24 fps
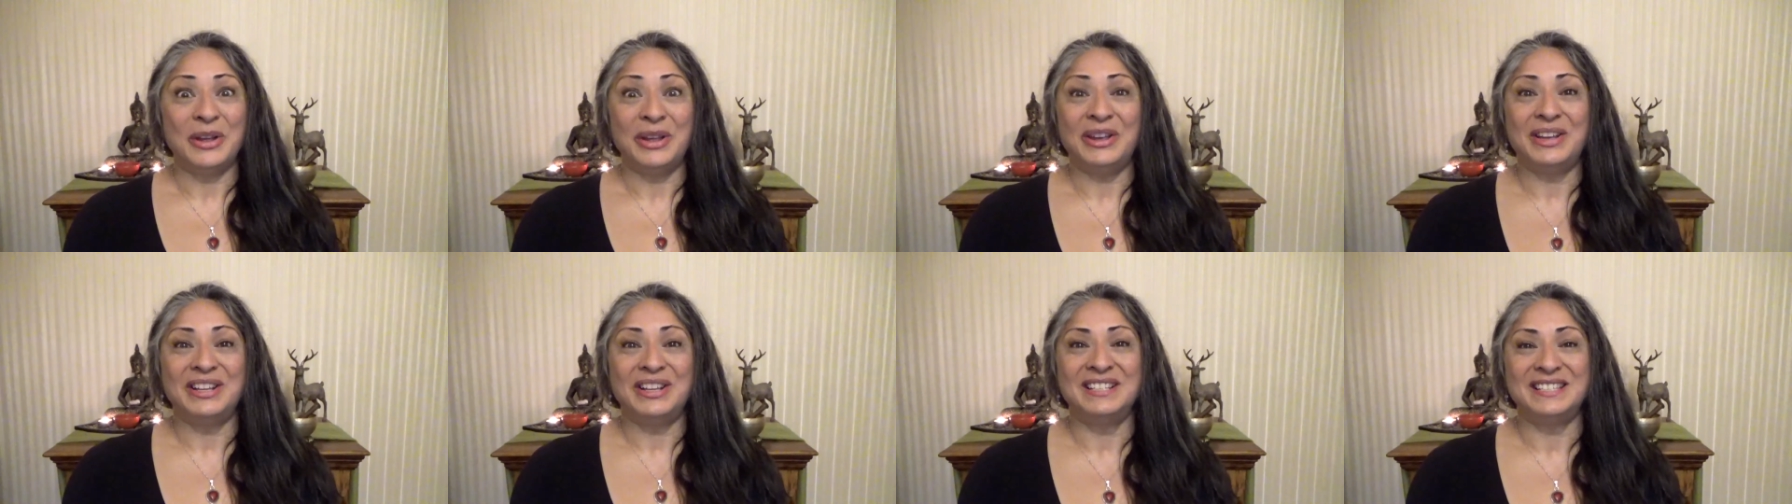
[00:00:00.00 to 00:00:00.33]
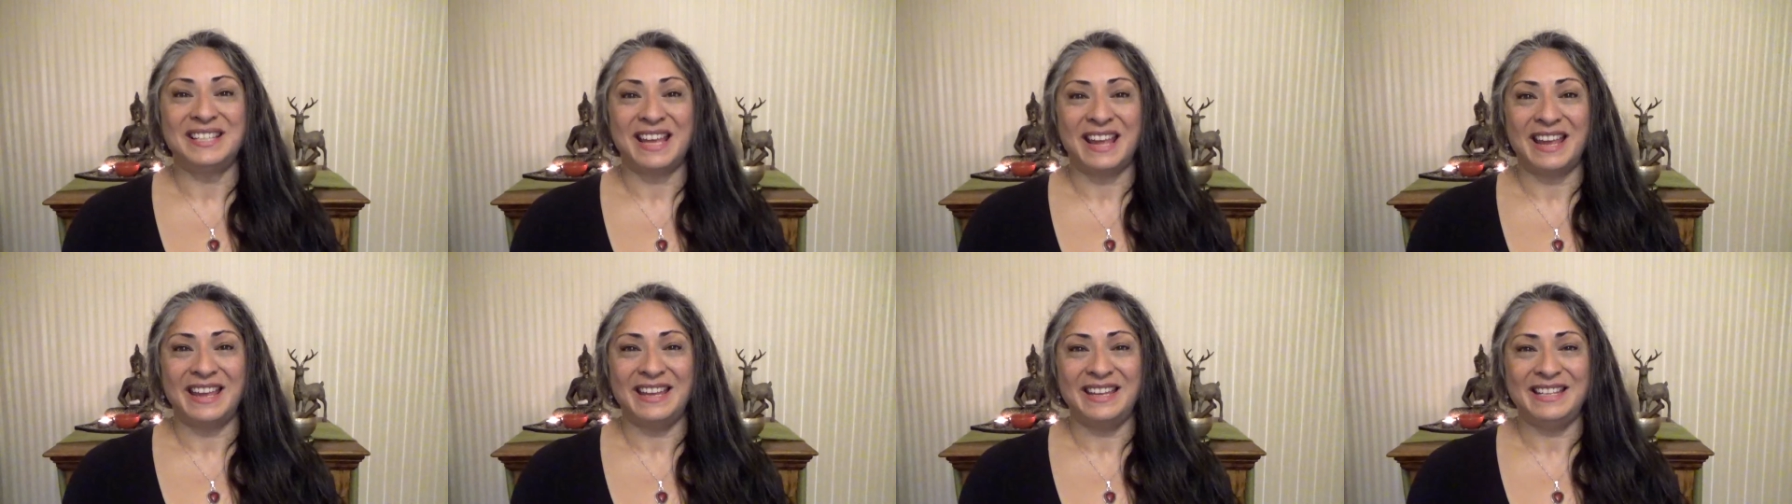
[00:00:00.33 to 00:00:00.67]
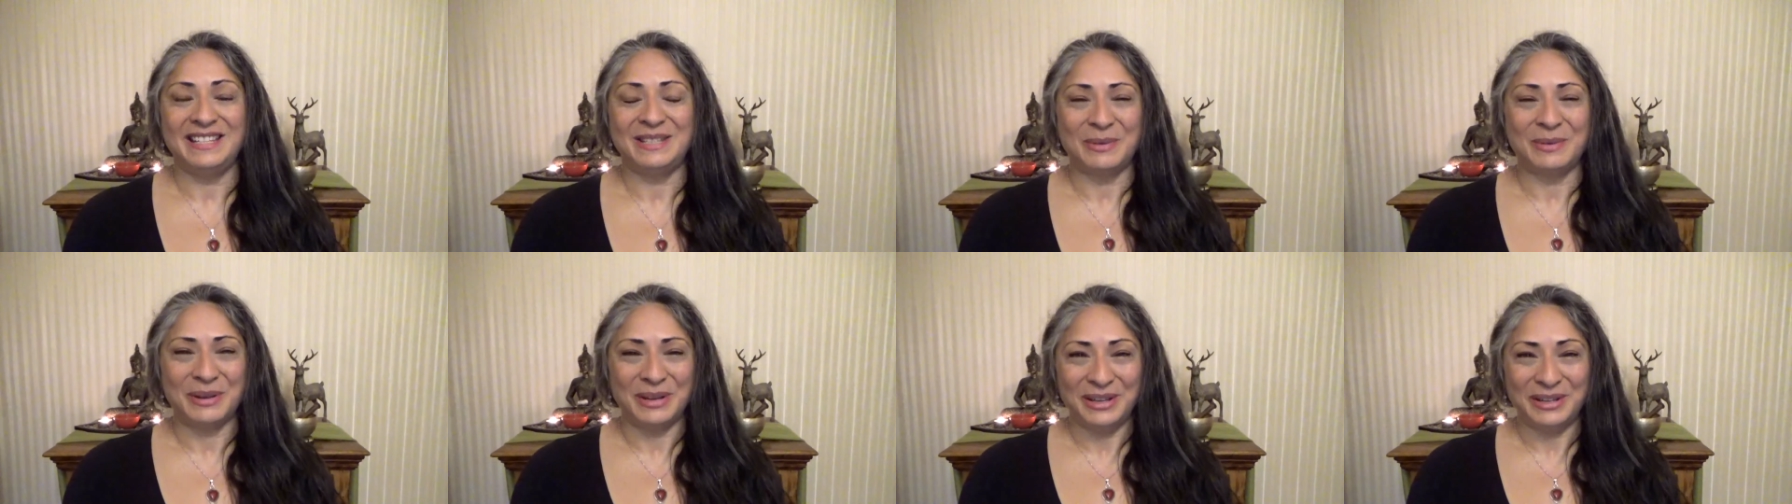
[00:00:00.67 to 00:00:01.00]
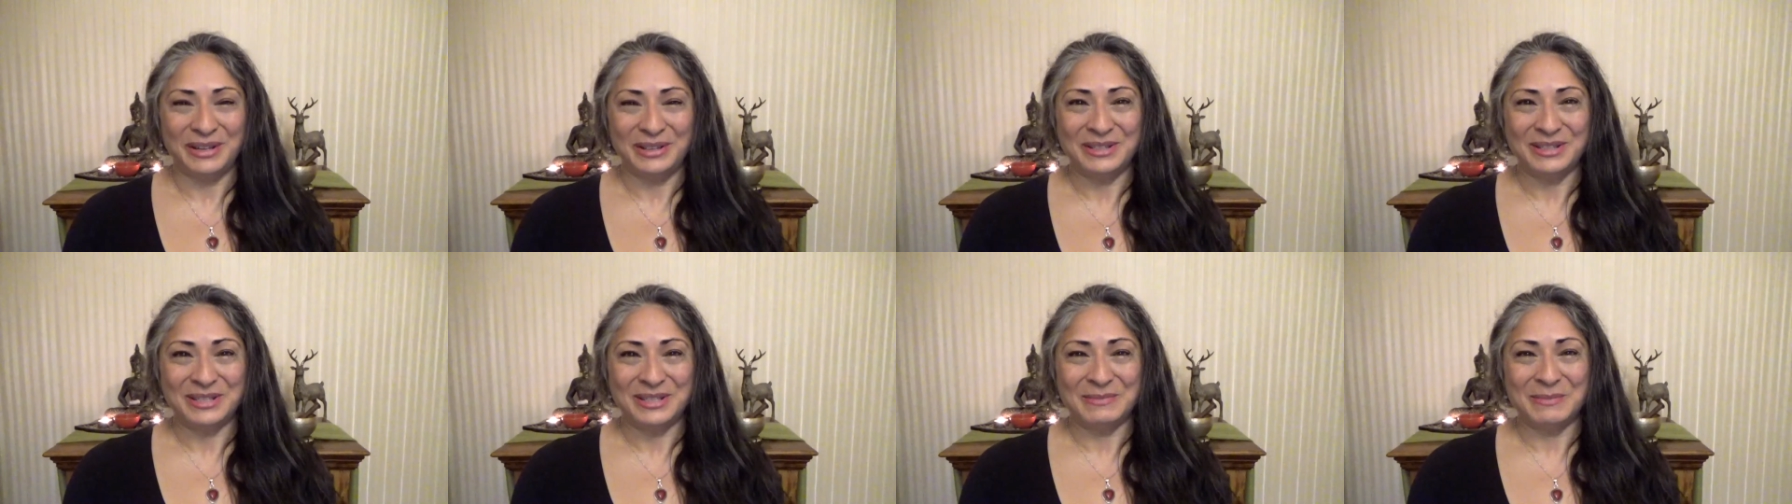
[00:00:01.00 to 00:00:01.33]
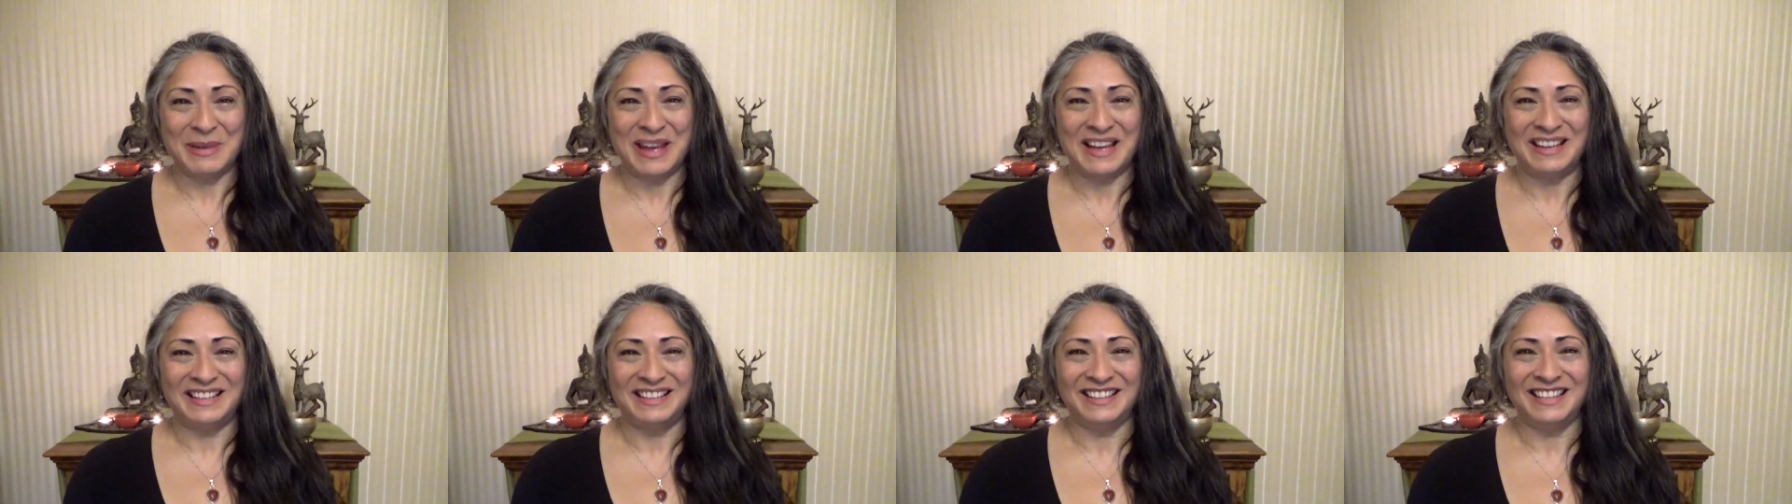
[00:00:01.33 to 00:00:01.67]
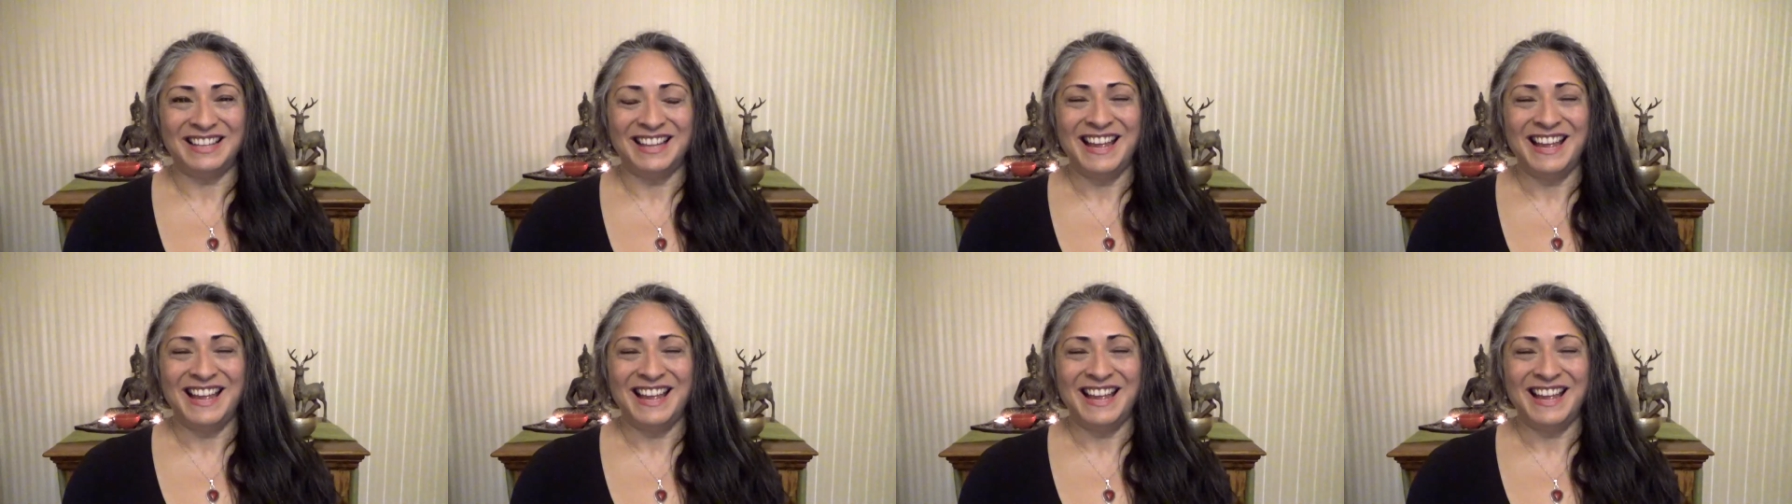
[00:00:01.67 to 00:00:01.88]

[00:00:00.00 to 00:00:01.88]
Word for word: you can taste, what you can smell.